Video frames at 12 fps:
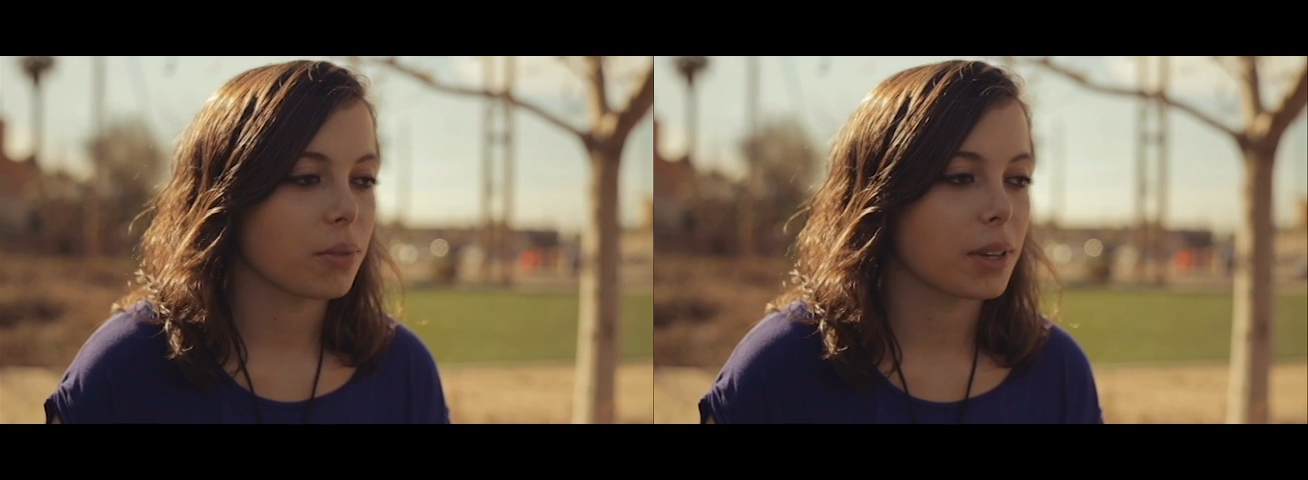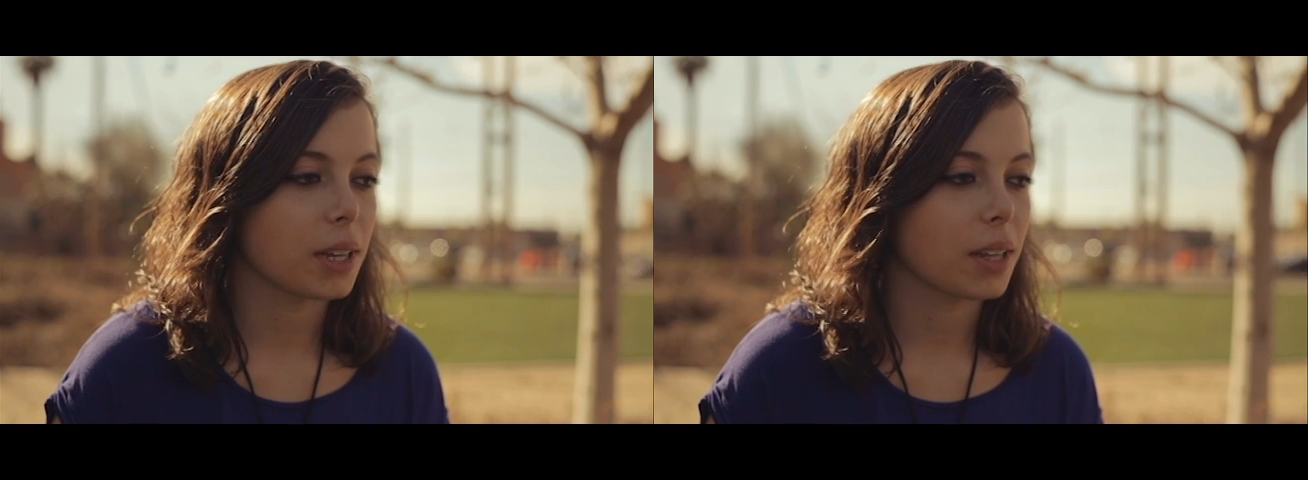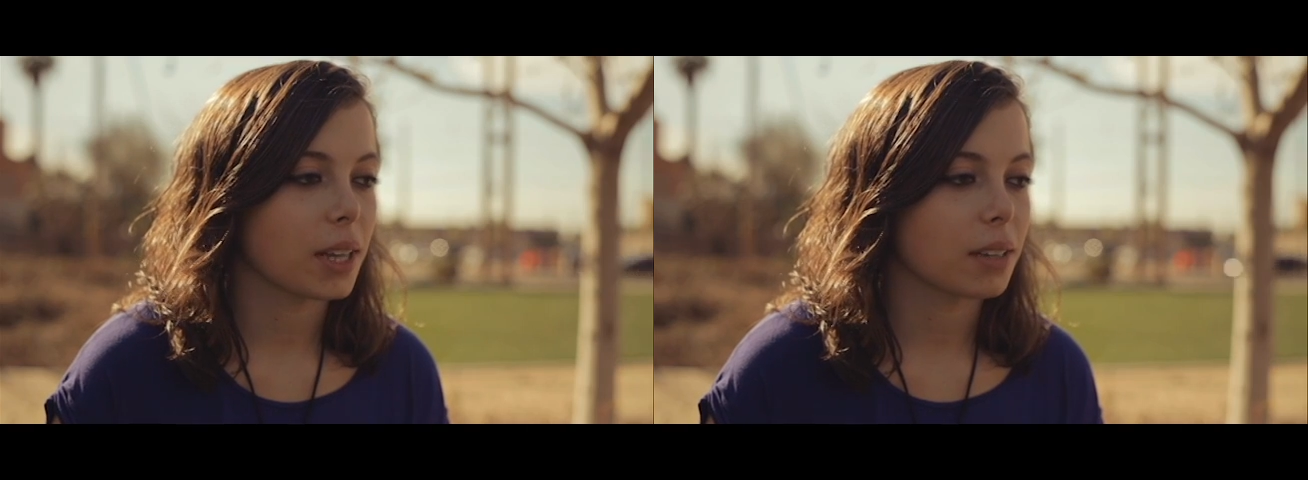
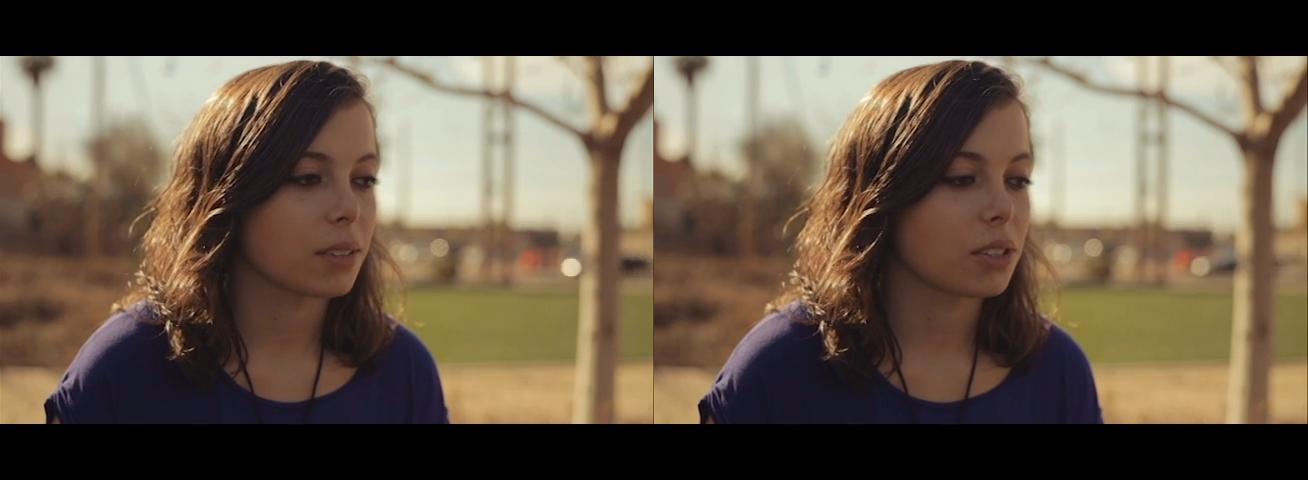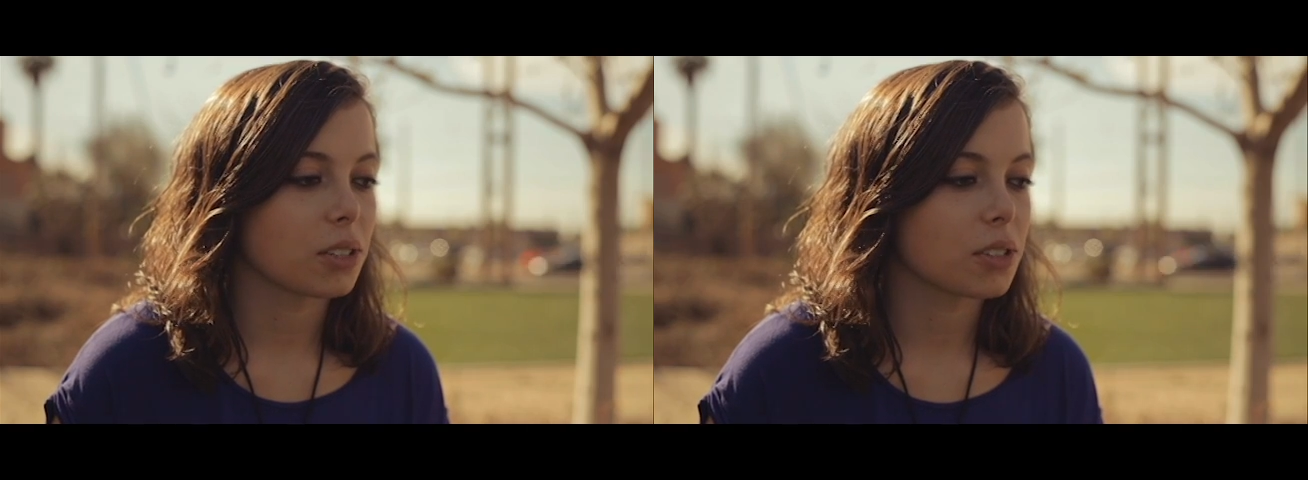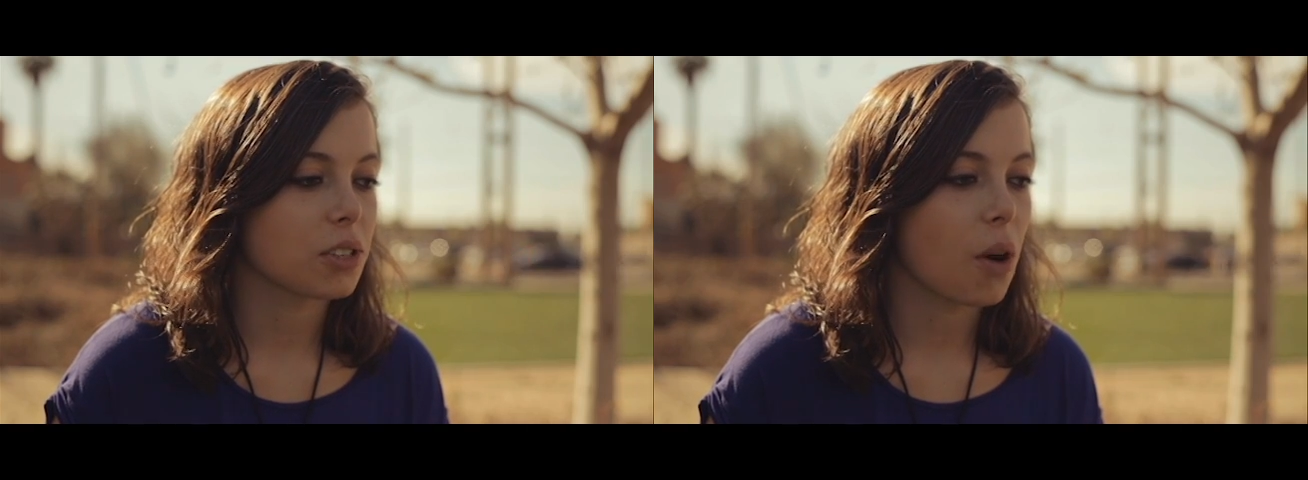feeling
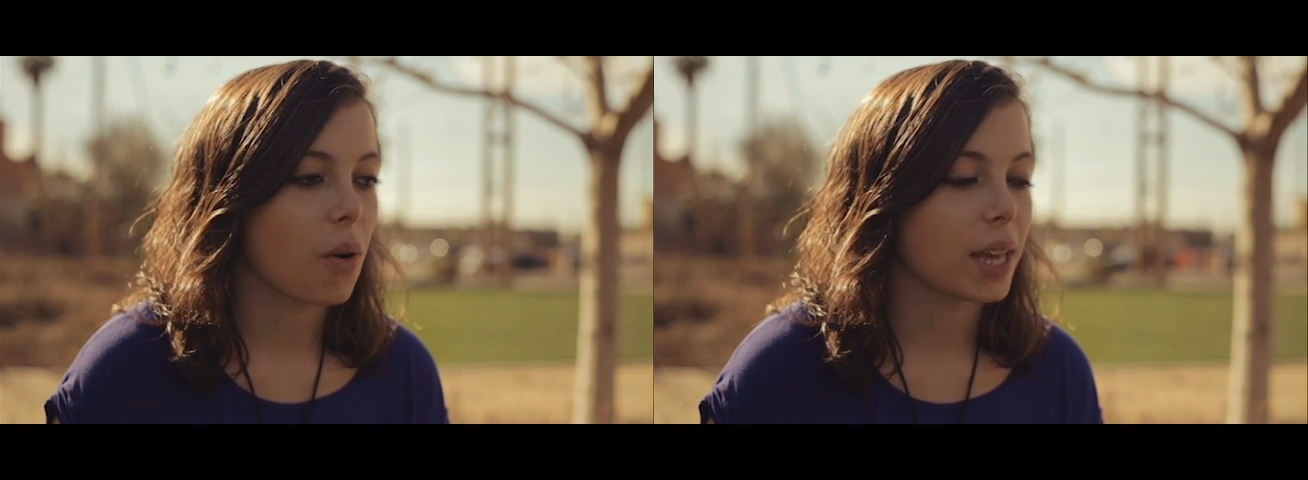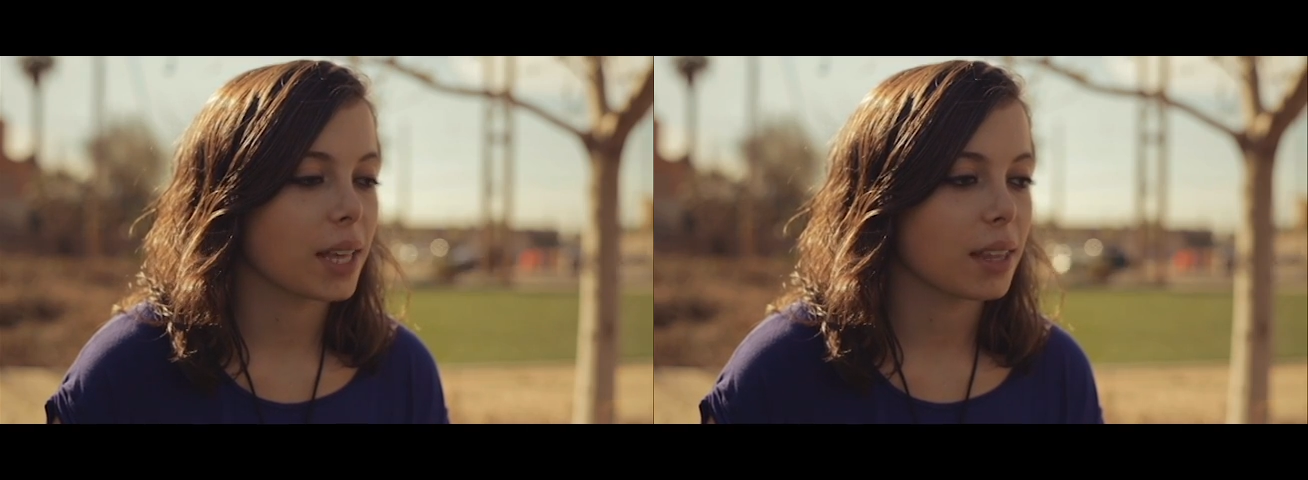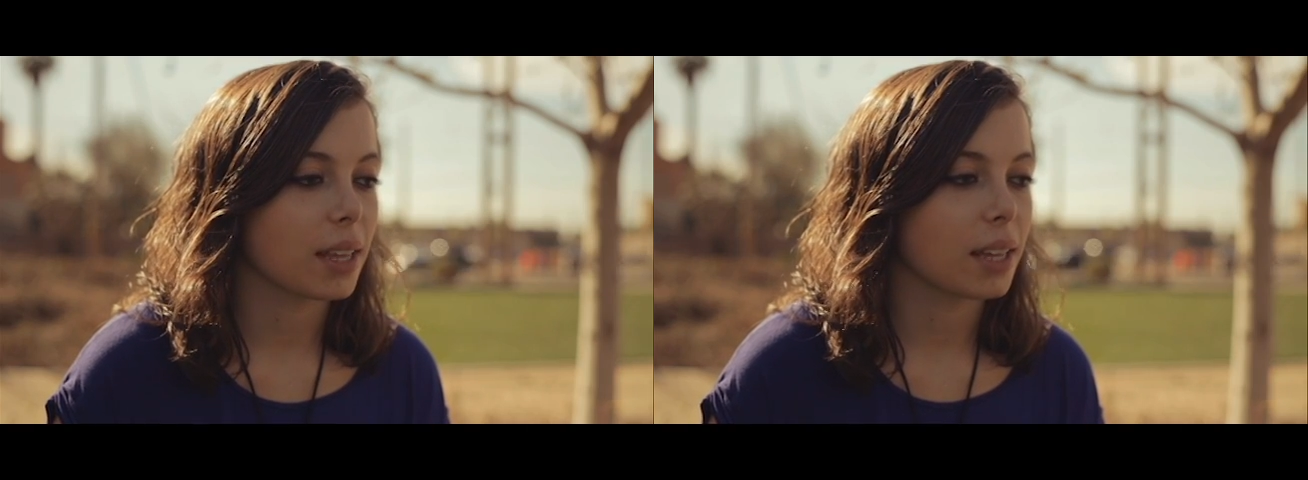just
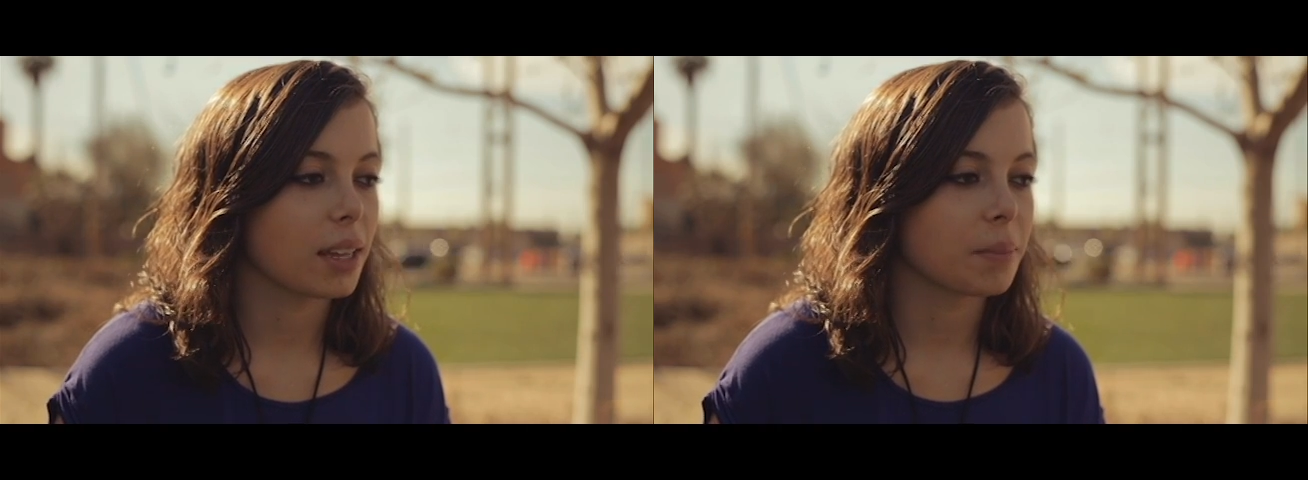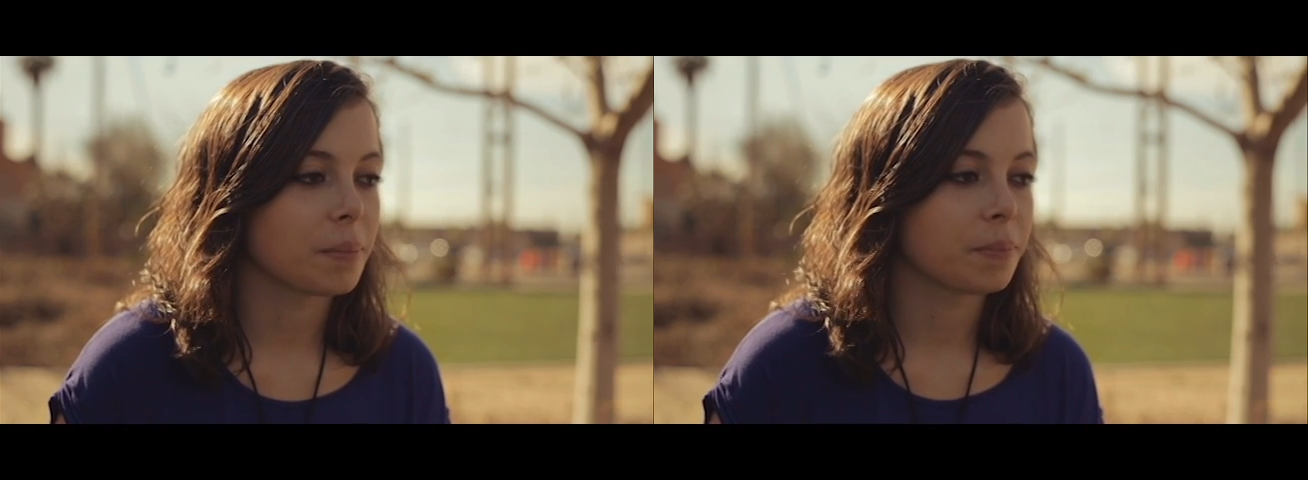knowing that